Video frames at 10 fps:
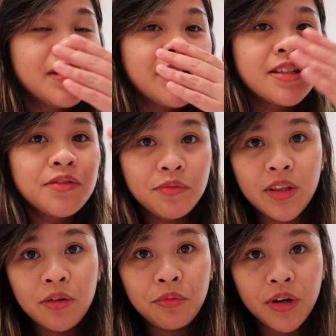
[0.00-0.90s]
because
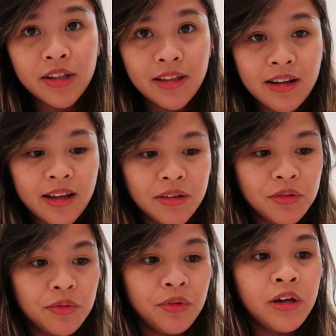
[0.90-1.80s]
with the work that I
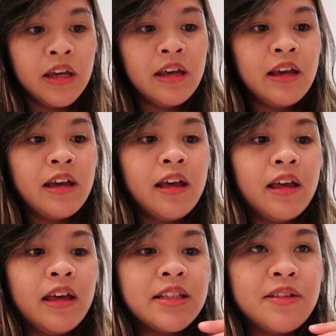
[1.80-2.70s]
do
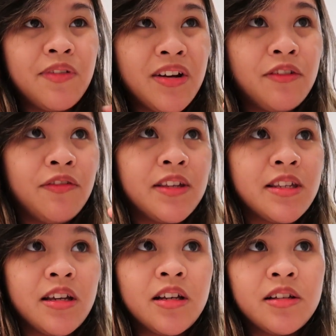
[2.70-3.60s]
it's very
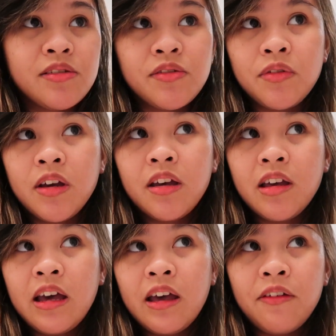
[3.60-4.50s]
physical so if
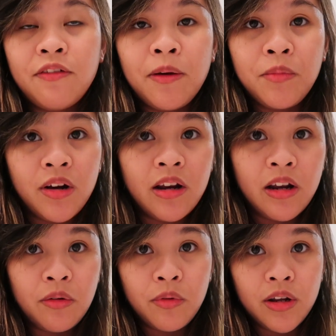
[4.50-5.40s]
I'm
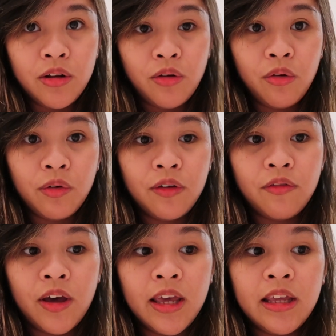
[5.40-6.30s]
pregnant I want to know if
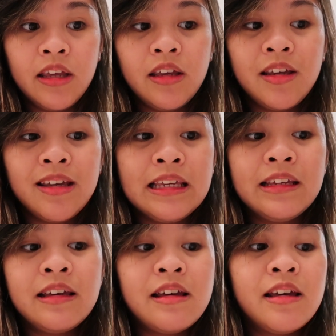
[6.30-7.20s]
I
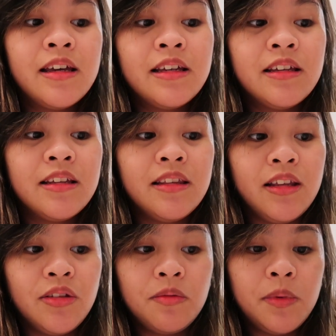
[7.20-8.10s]

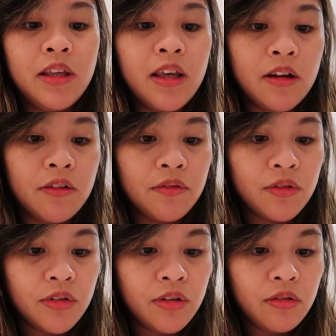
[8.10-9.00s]
need to be
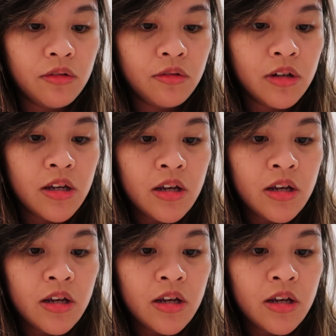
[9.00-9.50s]
careful you know